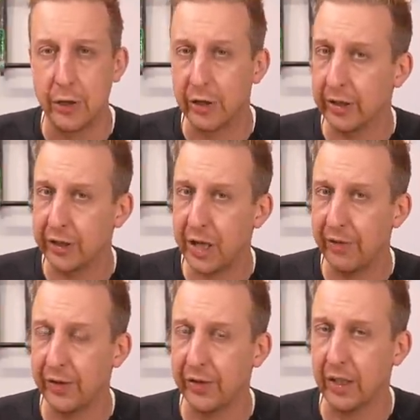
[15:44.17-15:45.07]
You can
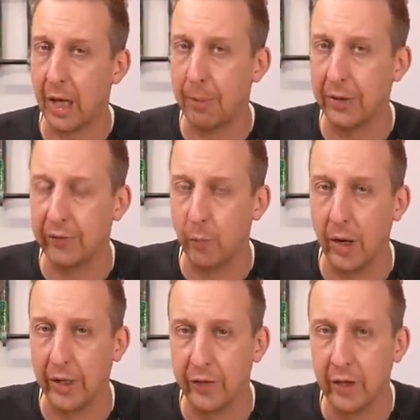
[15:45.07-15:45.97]
achieve this in a couple of different
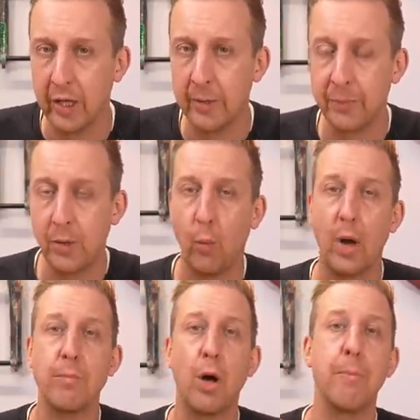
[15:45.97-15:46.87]
ways.
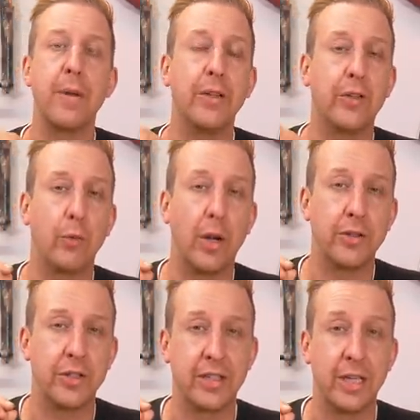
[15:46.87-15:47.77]
One might be to
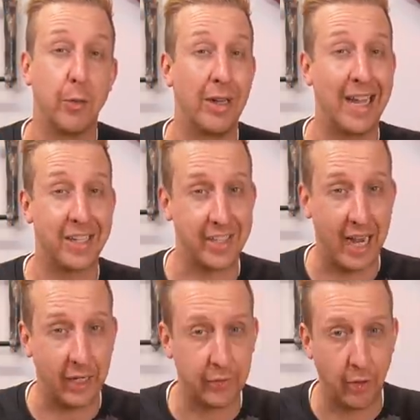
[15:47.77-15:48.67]
run just a little less
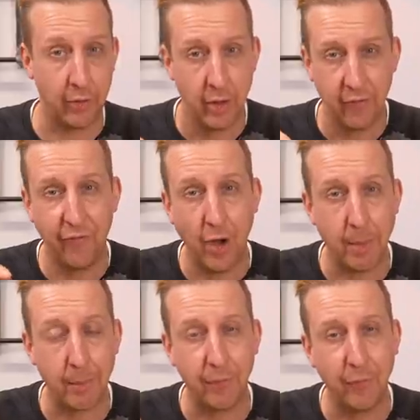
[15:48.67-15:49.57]
sag, so
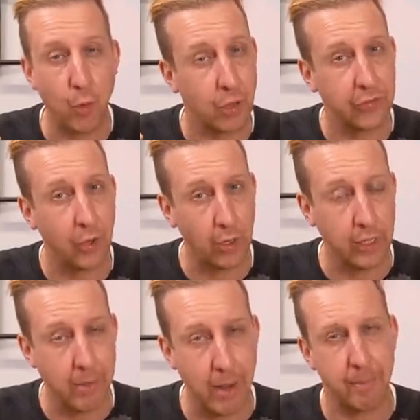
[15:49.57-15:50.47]
firm up the fork a
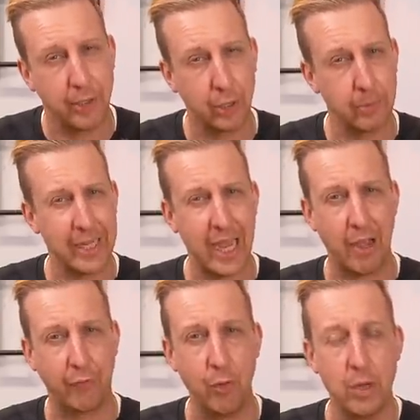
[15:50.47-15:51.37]
tiny bit, but you've got to be
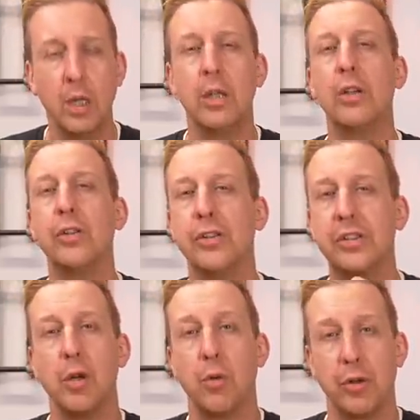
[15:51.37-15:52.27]
careful because you
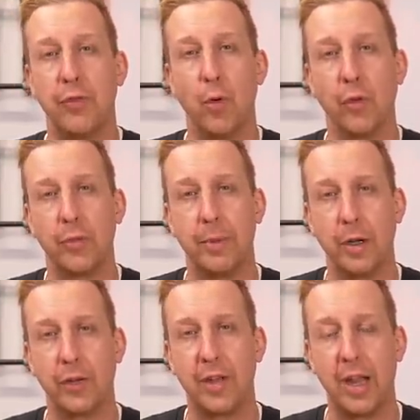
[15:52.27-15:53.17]
still want your fork to be
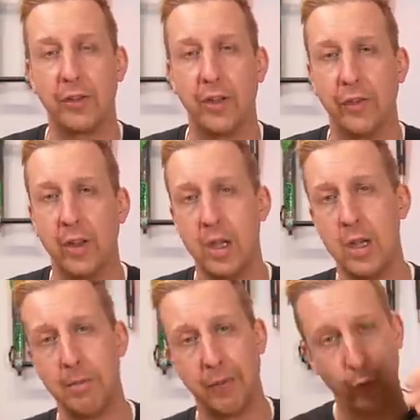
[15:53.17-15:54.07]
nice and active.
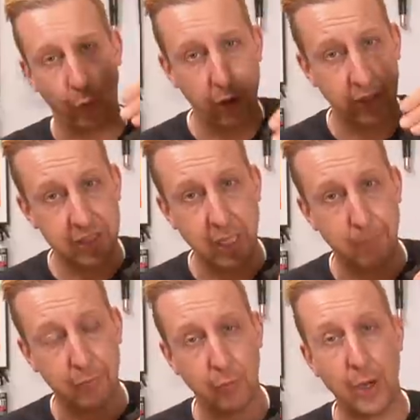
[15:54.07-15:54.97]
But if you're riding
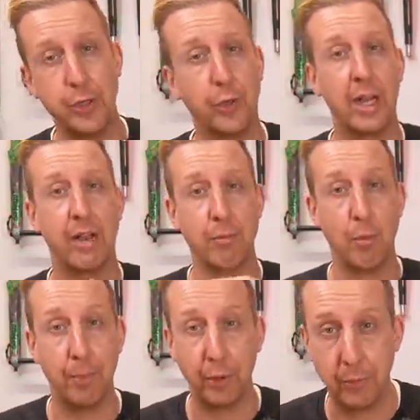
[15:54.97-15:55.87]
steeper terrain, you're going to have
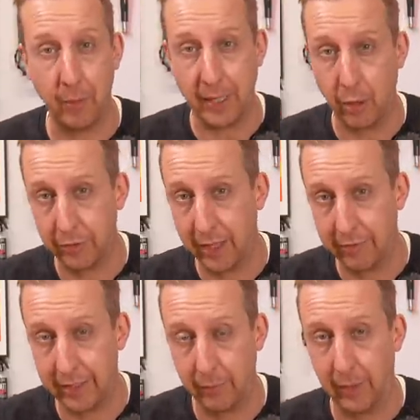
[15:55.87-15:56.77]
more body weight on
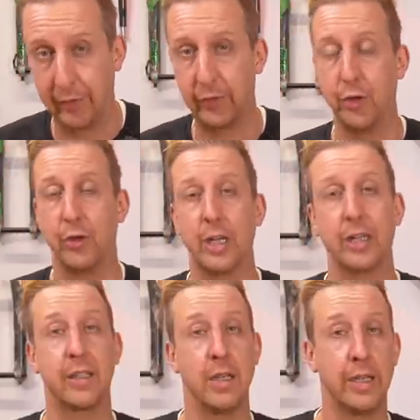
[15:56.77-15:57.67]
there anyway, so you're
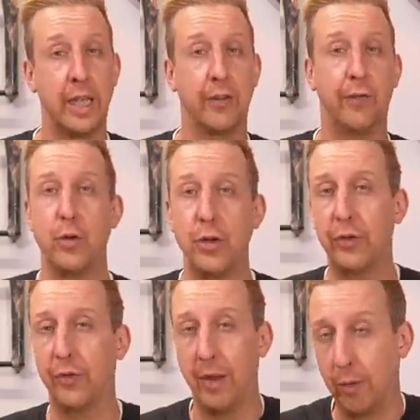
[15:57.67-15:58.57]
going to get the full
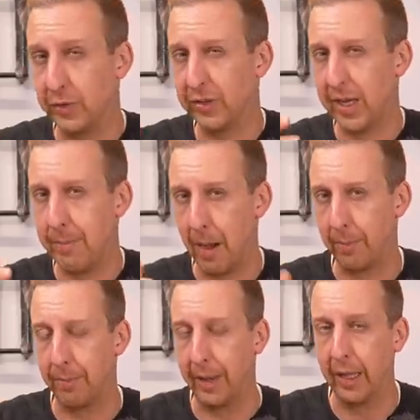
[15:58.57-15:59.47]
use of it. It will just keep it
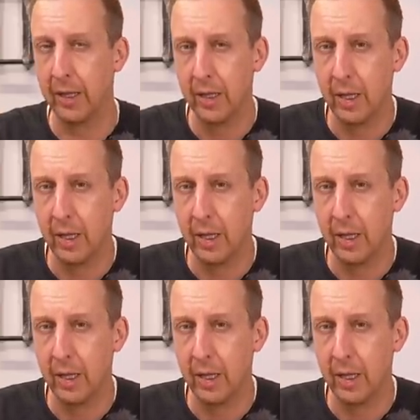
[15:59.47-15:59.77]
up a bit.